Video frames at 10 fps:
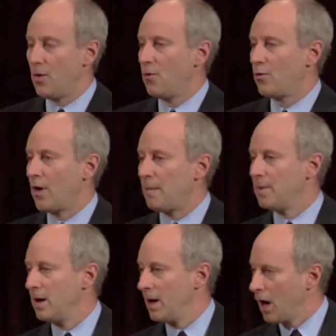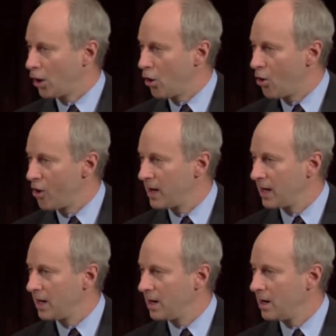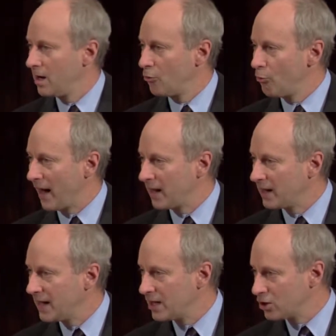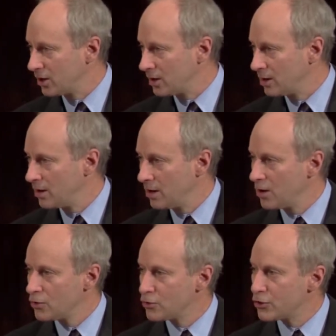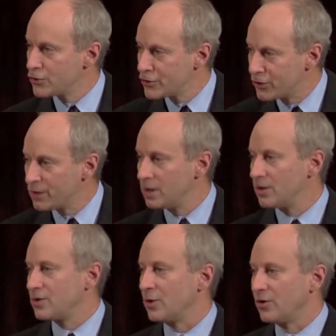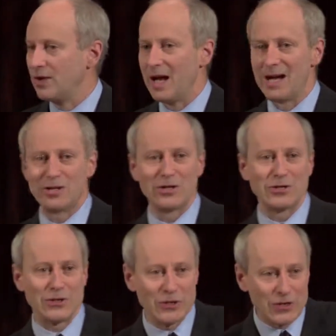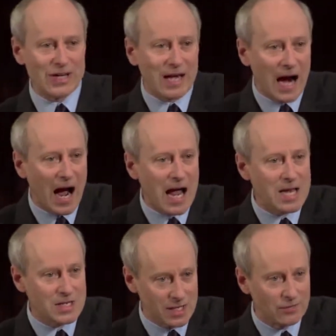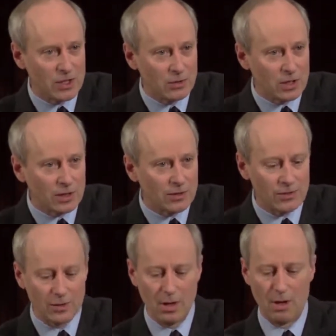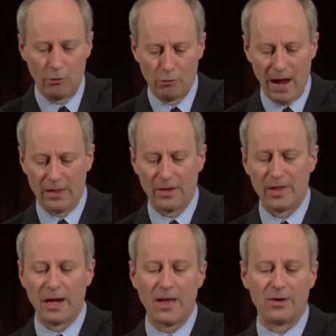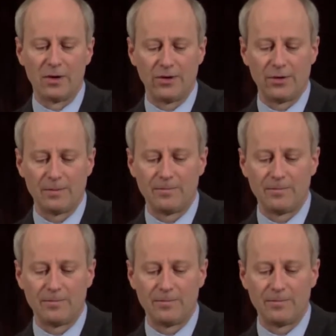from according recognition to certain associations, certain kinds of unions, rather than others.